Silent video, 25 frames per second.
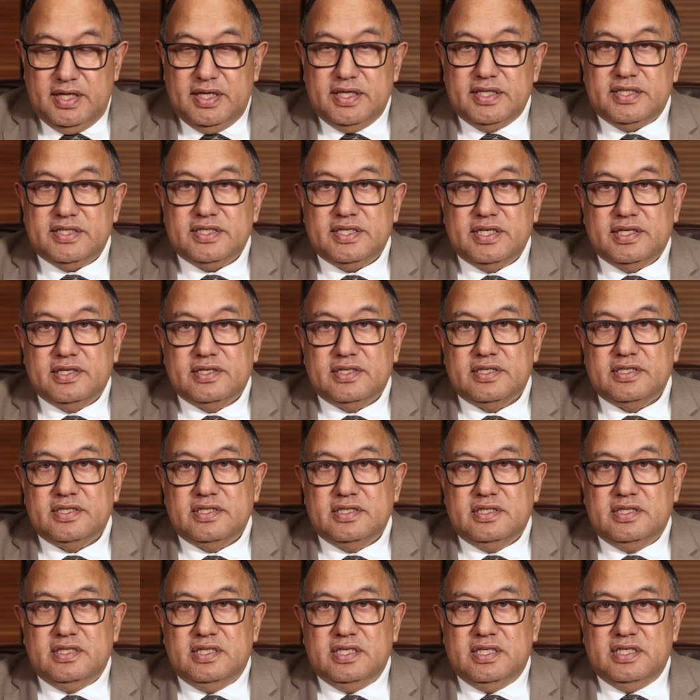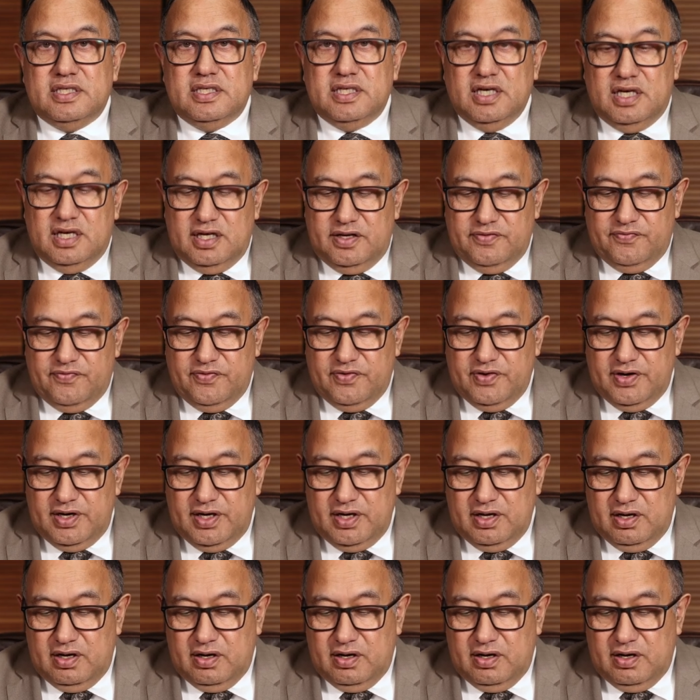since the delivery